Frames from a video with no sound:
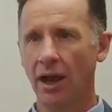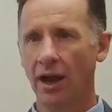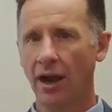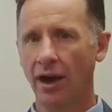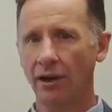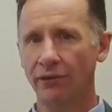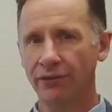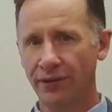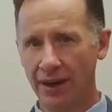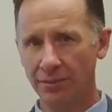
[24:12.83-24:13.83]
Our
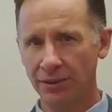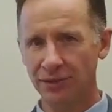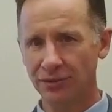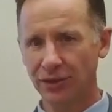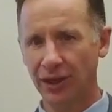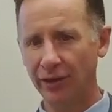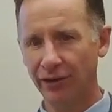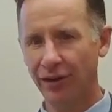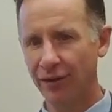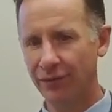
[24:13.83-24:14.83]
families care
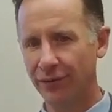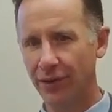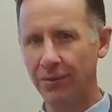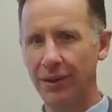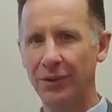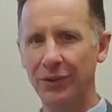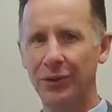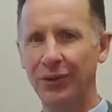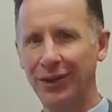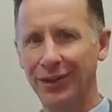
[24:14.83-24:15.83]
enough about
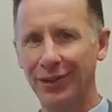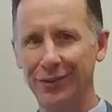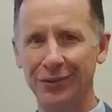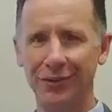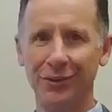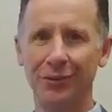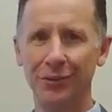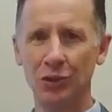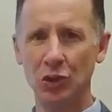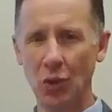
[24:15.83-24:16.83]
their kids to
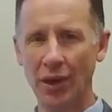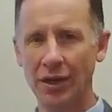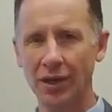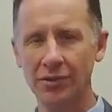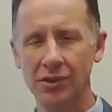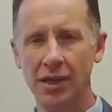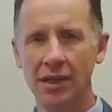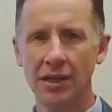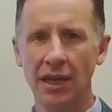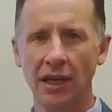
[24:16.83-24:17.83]
join us,
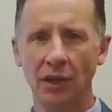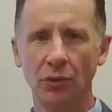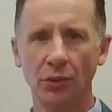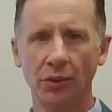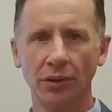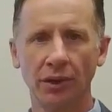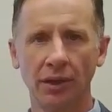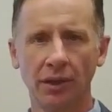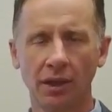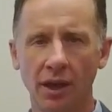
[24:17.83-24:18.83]
and it
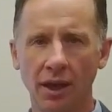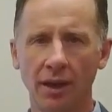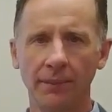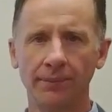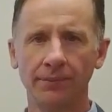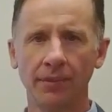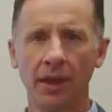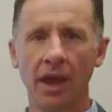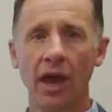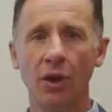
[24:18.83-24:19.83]
really
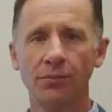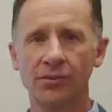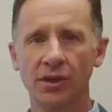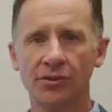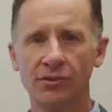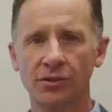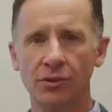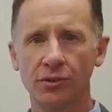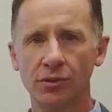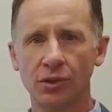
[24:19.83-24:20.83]
helps us
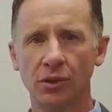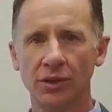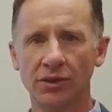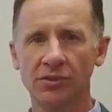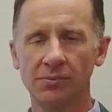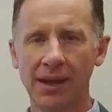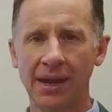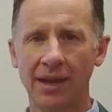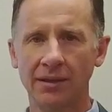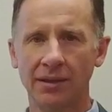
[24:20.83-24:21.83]
to
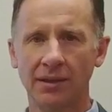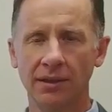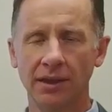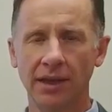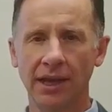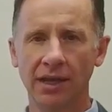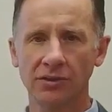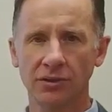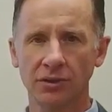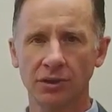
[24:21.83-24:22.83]
expand and
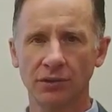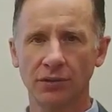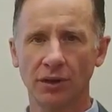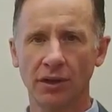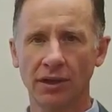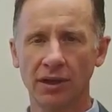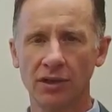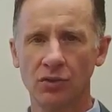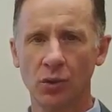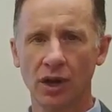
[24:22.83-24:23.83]
enhance learning for our
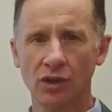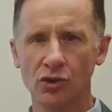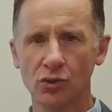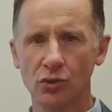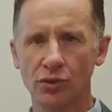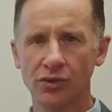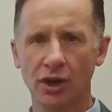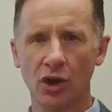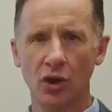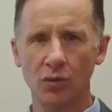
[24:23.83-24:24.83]
kids when our schools and
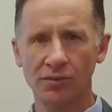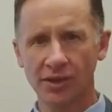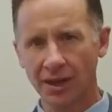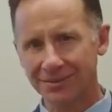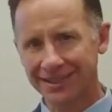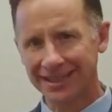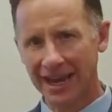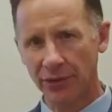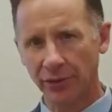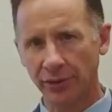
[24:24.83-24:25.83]
our homes come
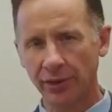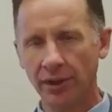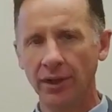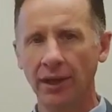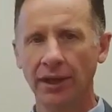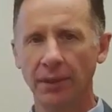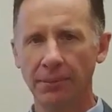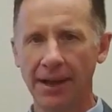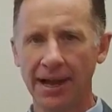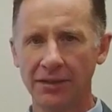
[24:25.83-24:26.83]
together in a
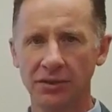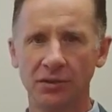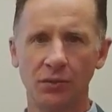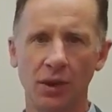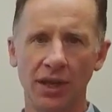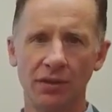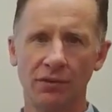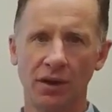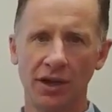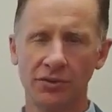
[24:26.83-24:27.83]
positive way to
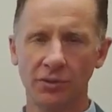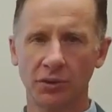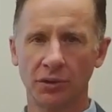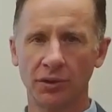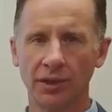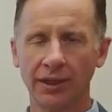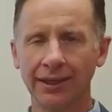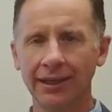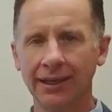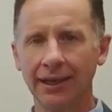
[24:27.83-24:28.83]
foster learning.
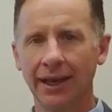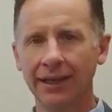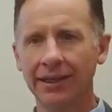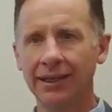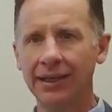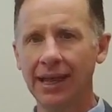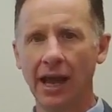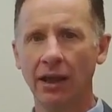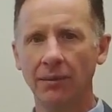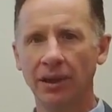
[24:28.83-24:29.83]
A key
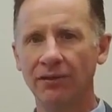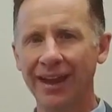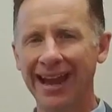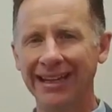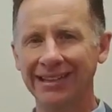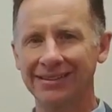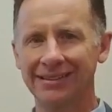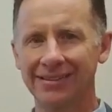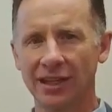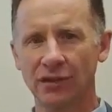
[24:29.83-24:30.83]
element of any
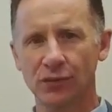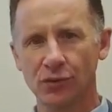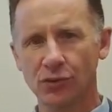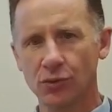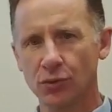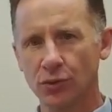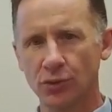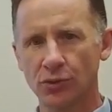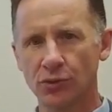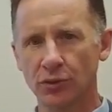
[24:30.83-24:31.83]
successful school or
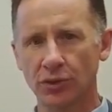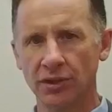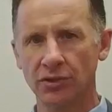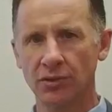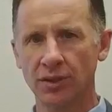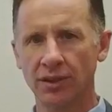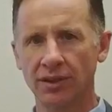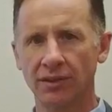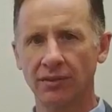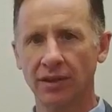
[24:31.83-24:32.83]
school district
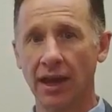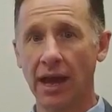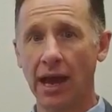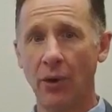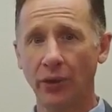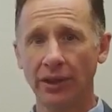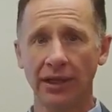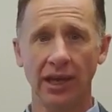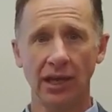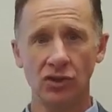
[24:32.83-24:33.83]
is how
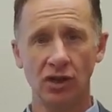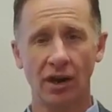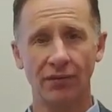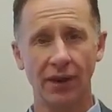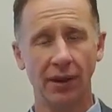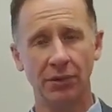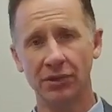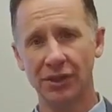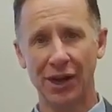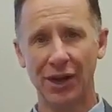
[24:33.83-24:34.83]
engaged our
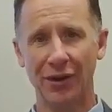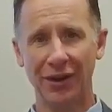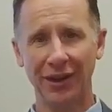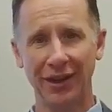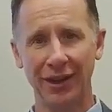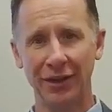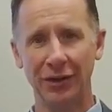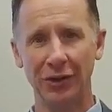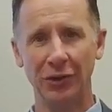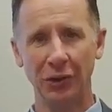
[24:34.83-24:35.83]
families are in
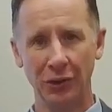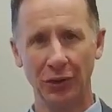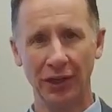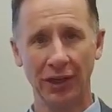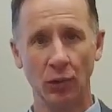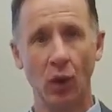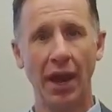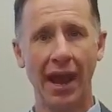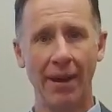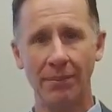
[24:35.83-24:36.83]
learning and what
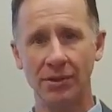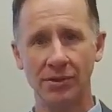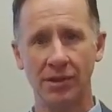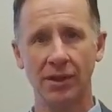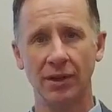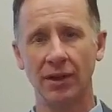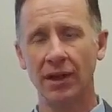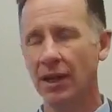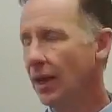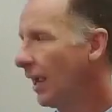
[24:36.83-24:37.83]
happens here.
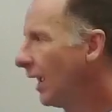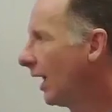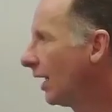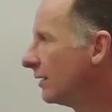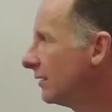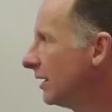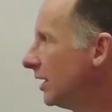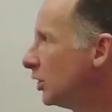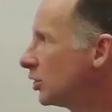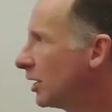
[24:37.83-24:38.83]
And
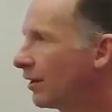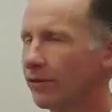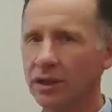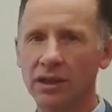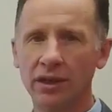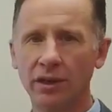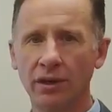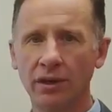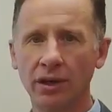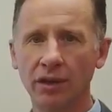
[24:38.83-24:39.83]
each and every
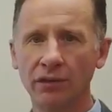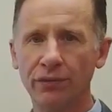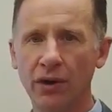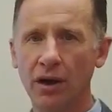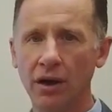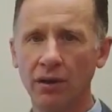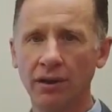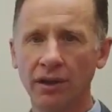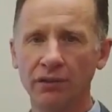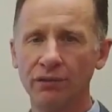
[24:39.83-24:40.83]
year in the fall
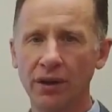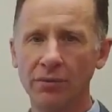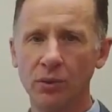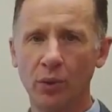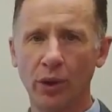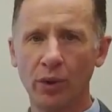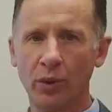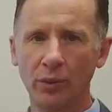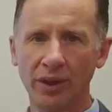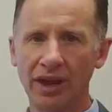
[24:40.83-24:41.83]
and in February
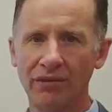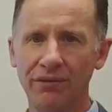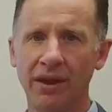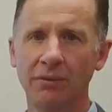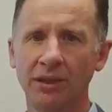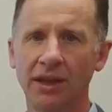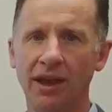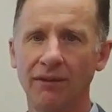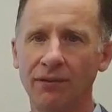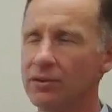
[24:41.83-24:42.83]
when we have family
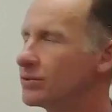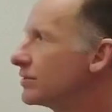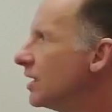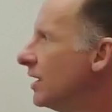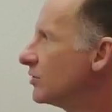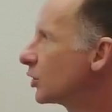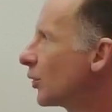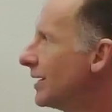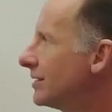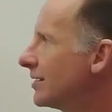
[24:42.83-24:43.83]
conferences, It's a
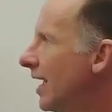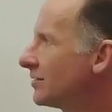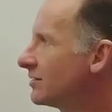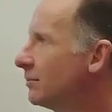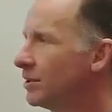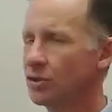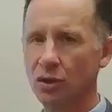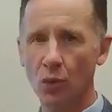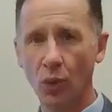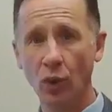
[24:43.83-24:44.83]
great testament to
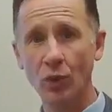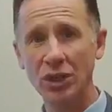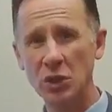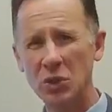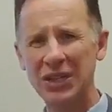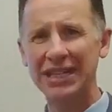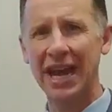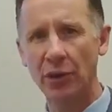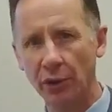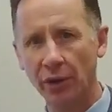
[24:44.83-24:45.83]
the work we do
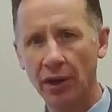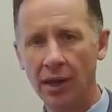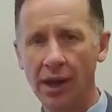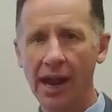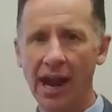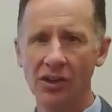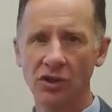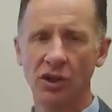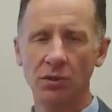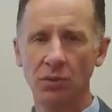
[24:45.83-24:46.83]
together as
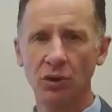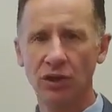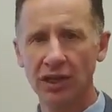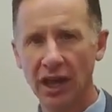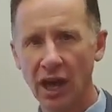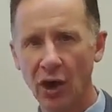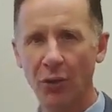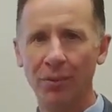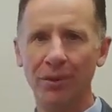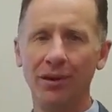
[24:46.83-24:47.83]
a community to
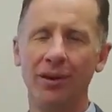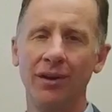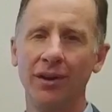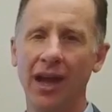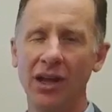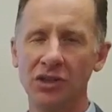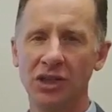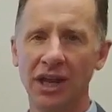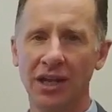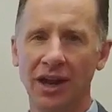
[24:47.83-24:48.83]
help
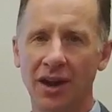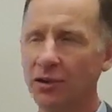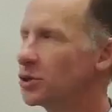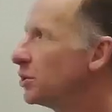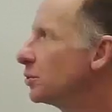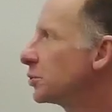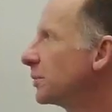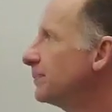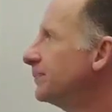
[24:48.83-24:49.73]
educate our children.